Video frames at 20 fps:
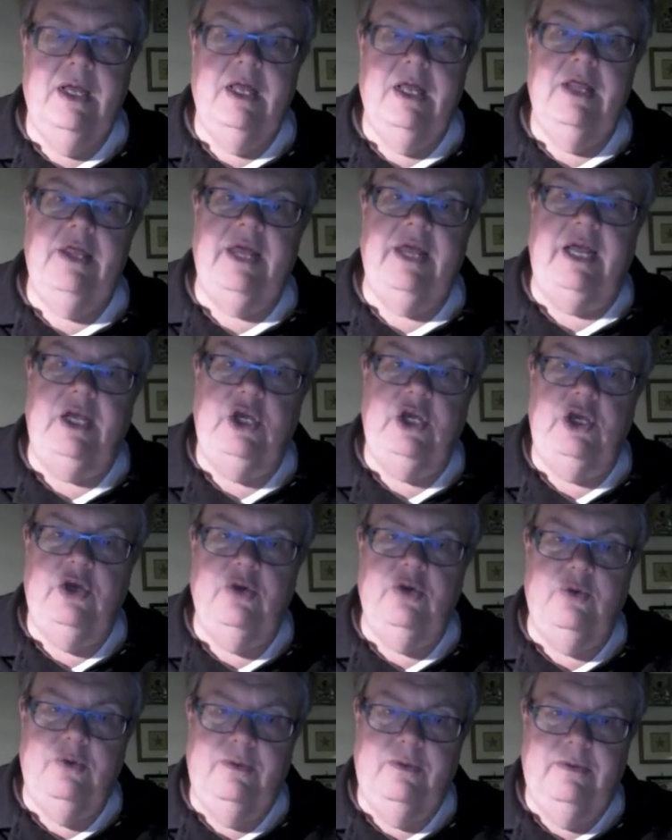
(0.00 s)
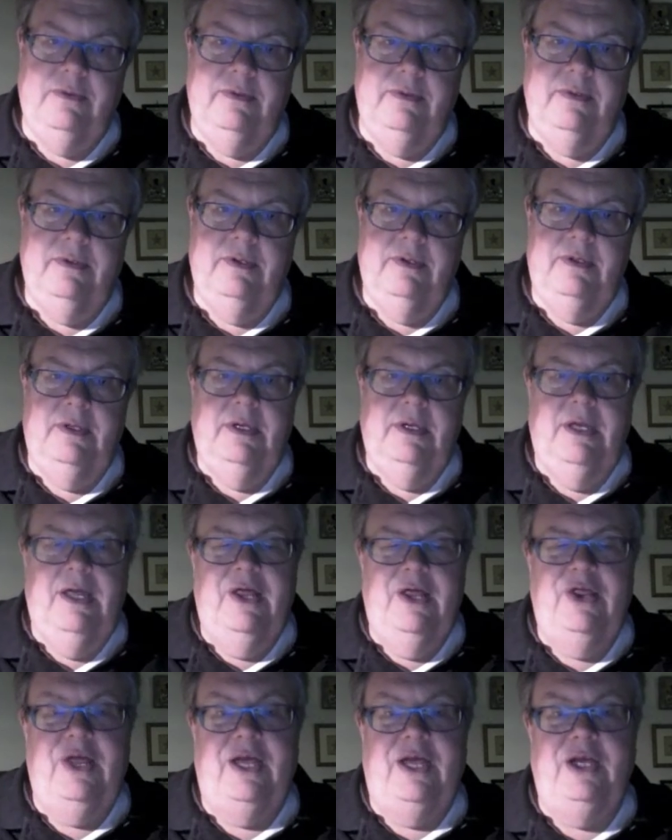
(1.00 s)
Thank you,
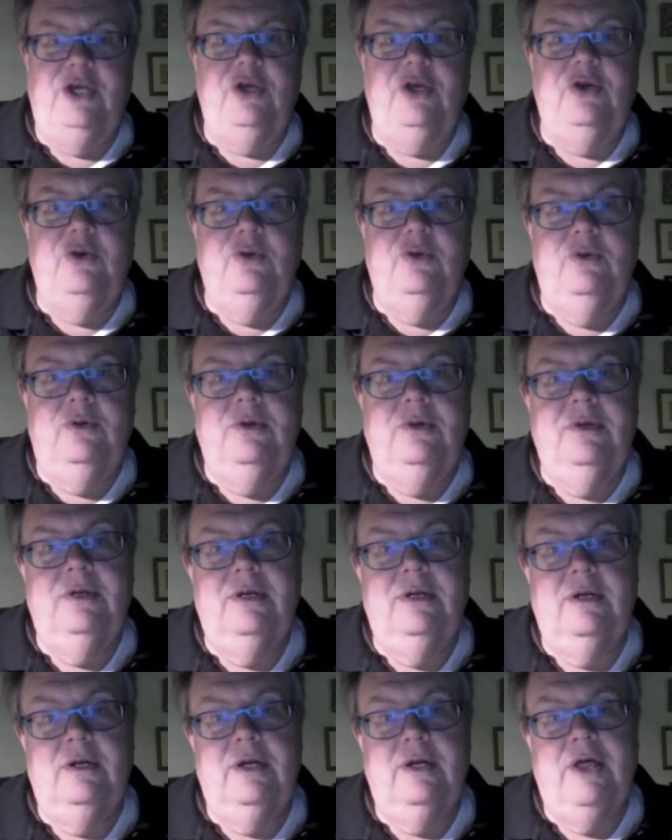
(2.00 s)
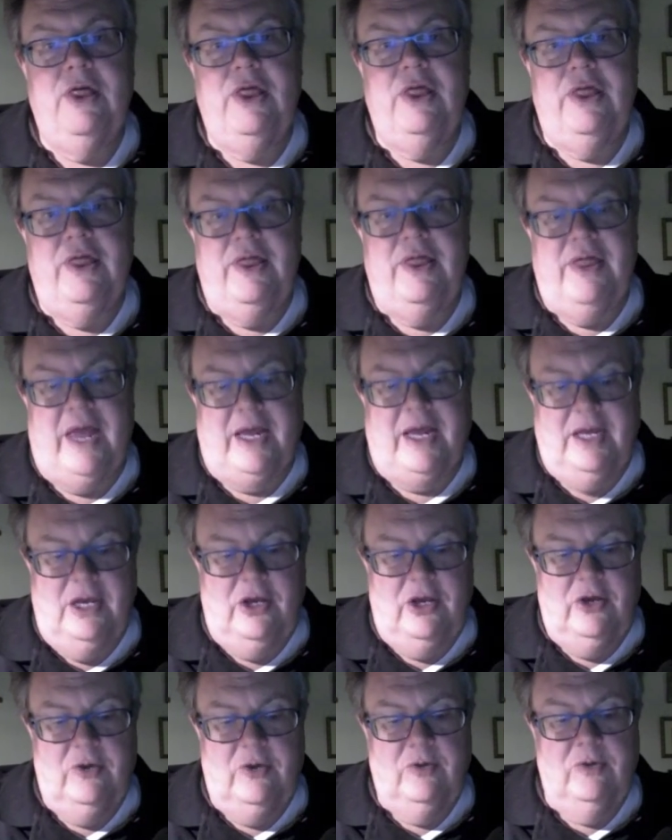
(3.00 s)
thank you,
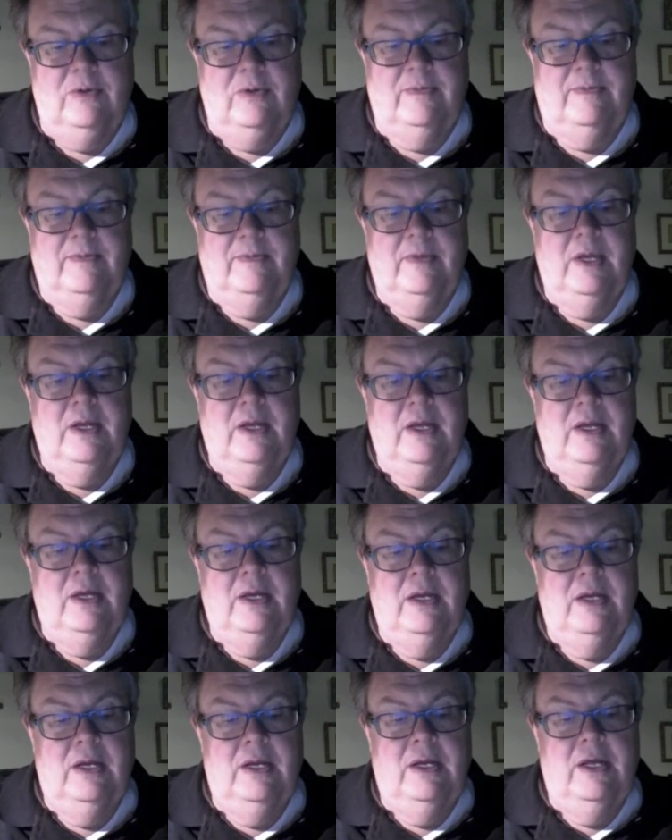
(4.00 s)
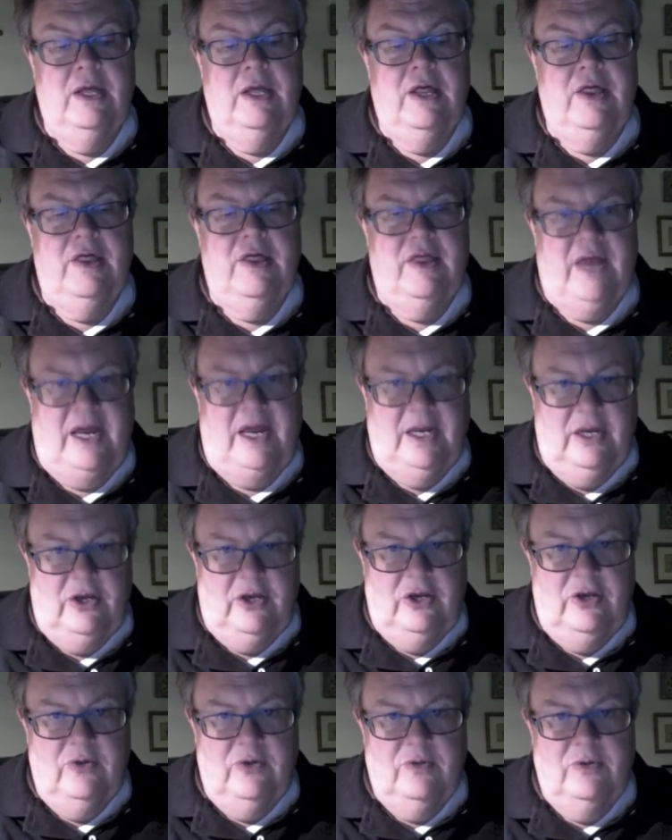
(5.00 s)
thank you,
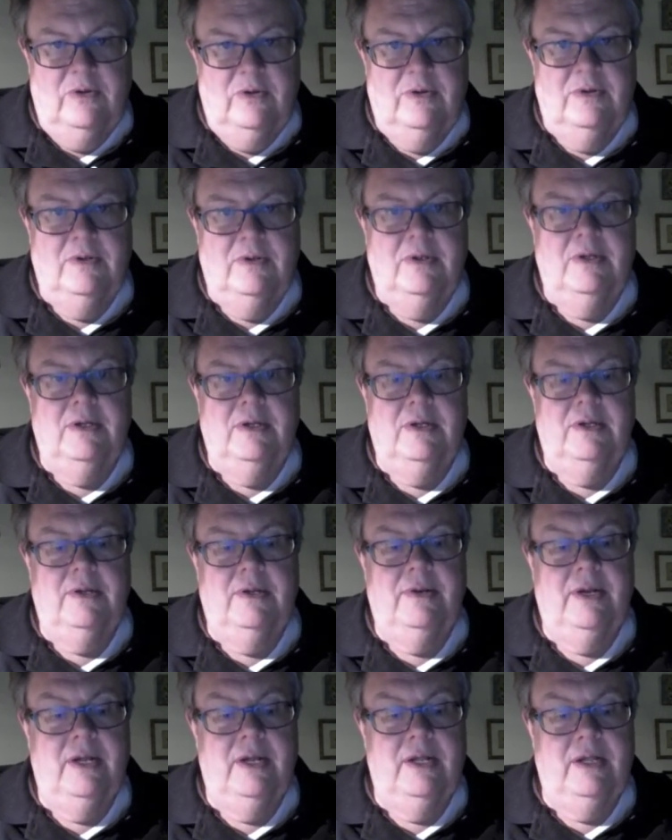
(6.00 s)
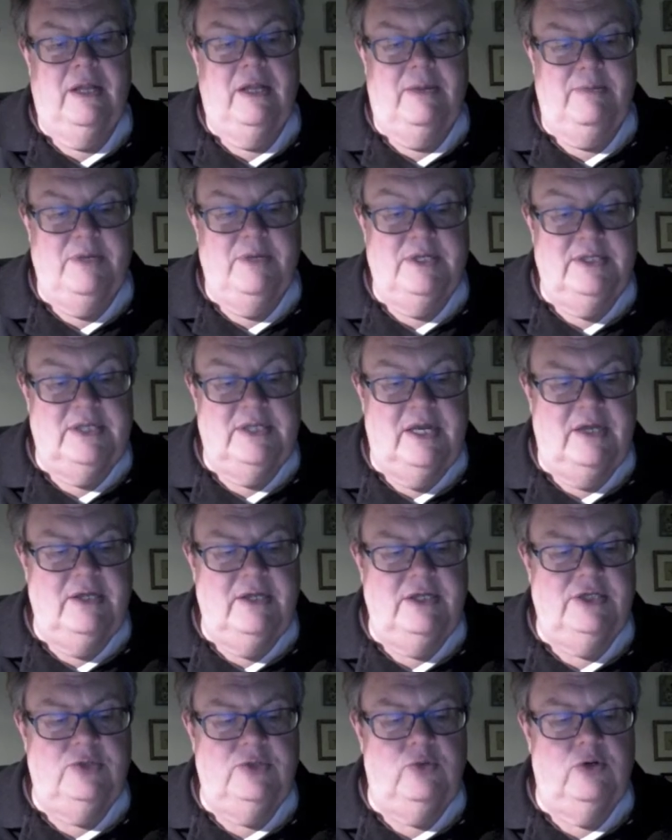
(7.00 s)
thank you. Let me say
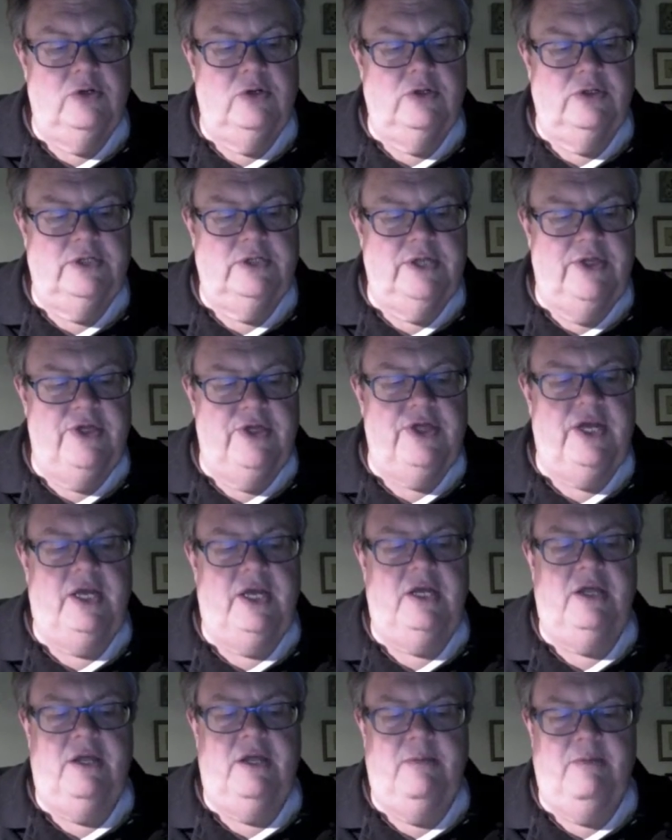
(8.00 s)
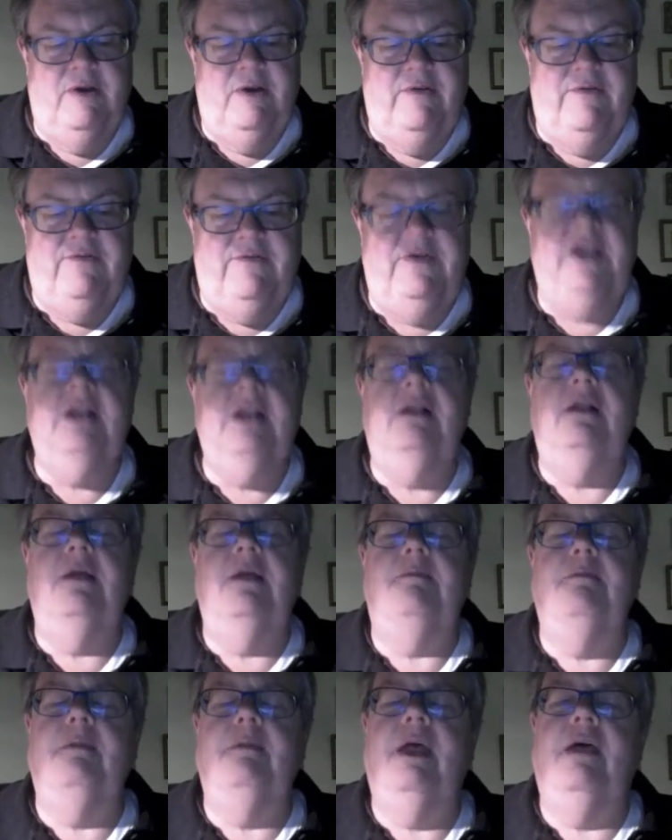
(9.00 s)
these words and think them and feel
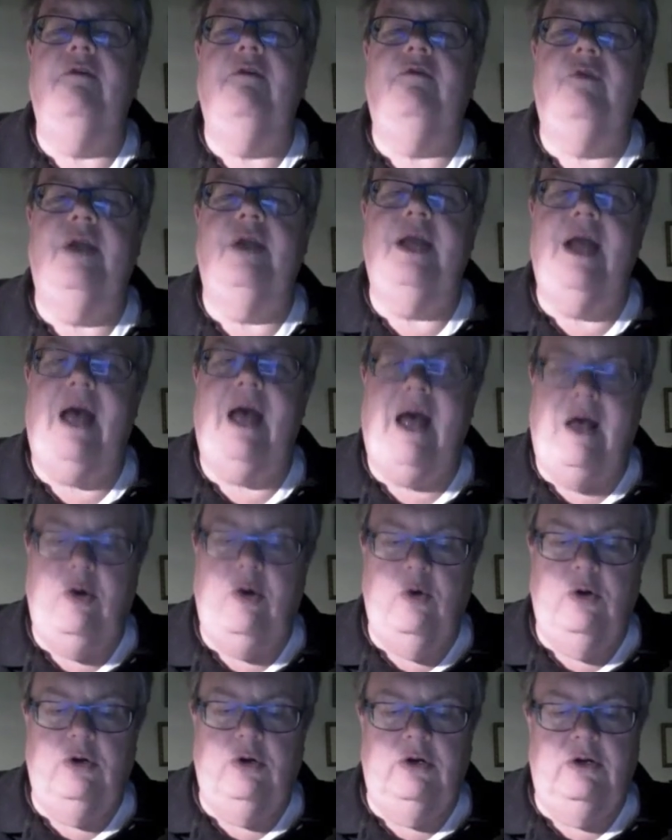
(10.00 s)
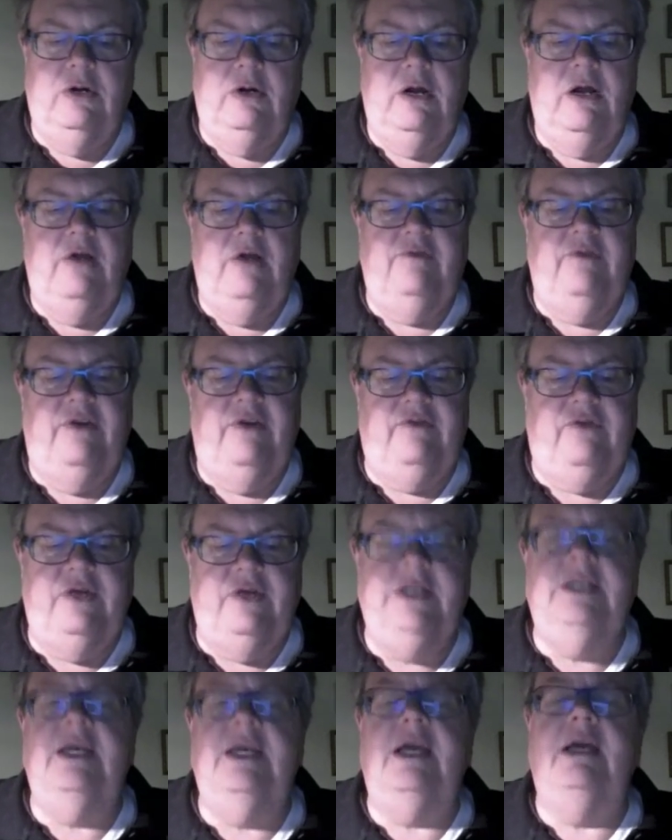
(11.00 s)
them every hour of
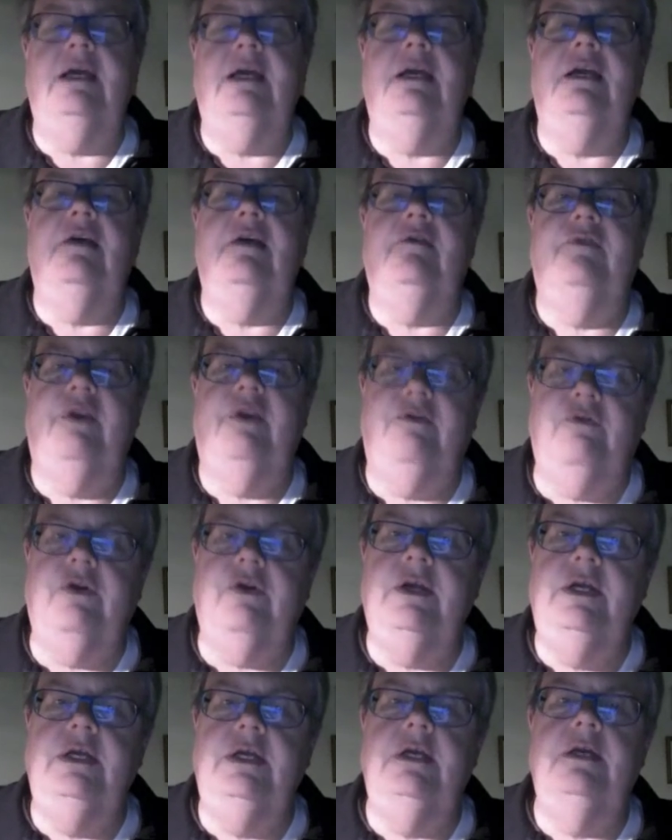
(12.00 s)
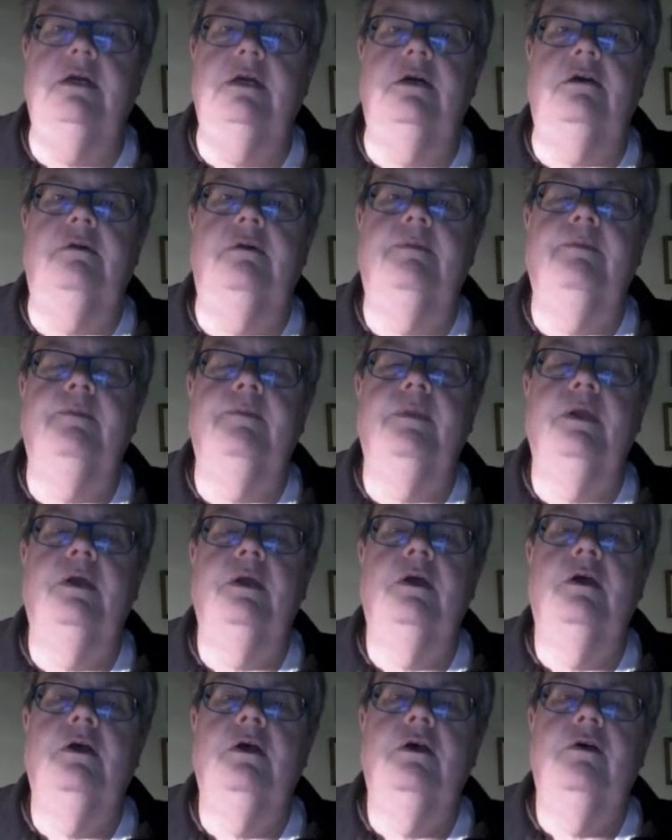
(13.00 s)
every day of every year
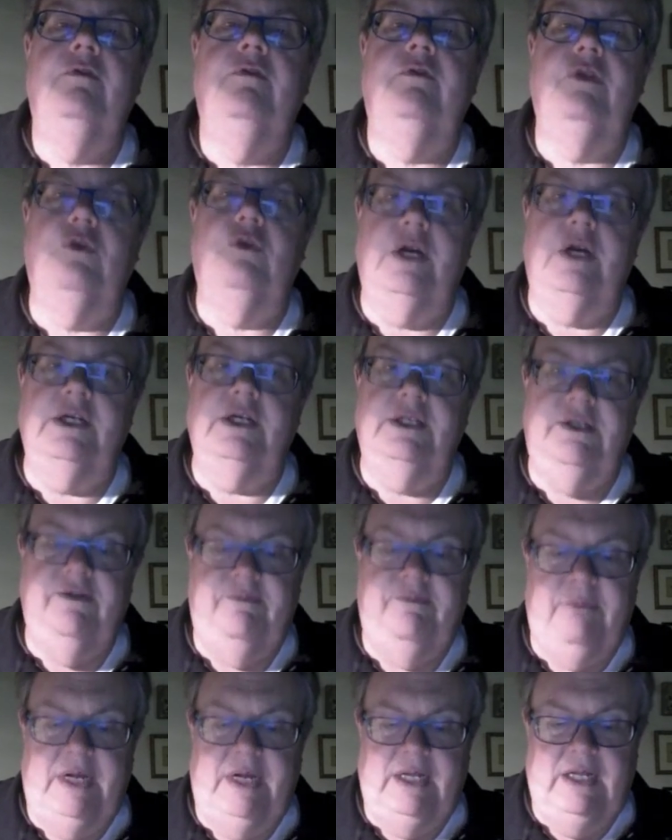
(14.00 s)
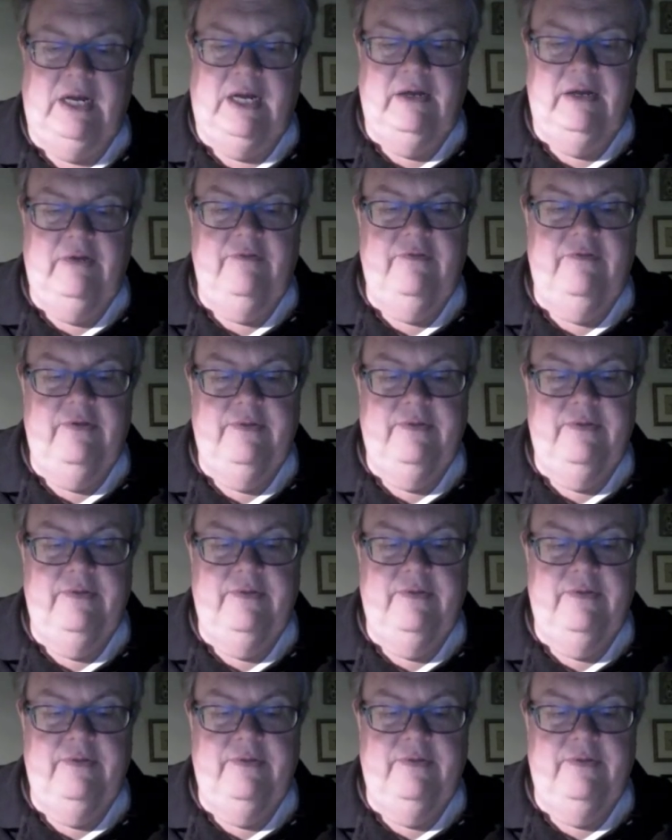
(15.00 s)
for the rest of my life.